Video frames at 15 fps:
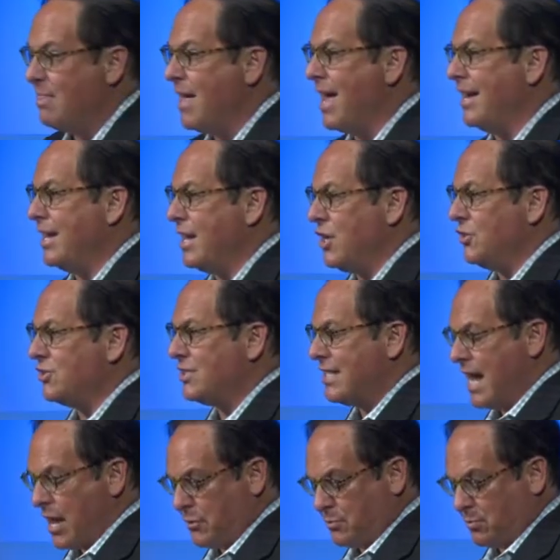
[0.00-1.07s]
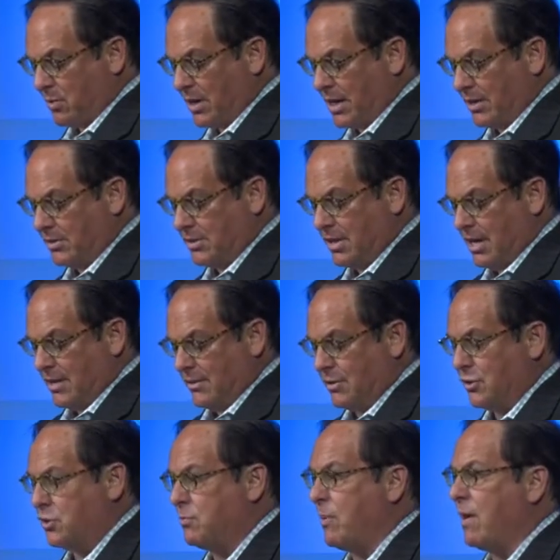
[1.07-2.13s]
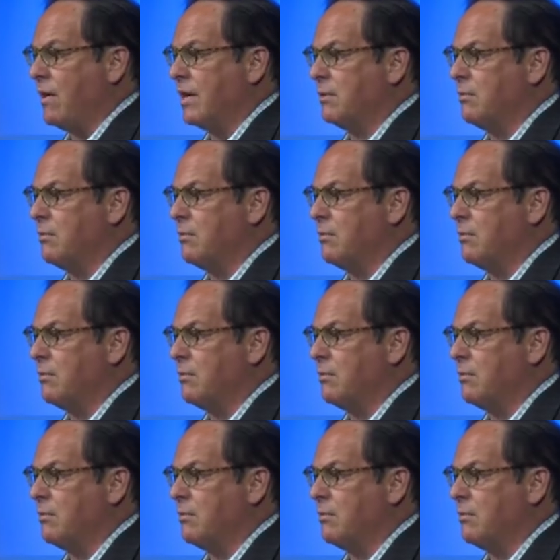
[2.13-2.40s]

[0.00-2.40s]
that his death brings the despairing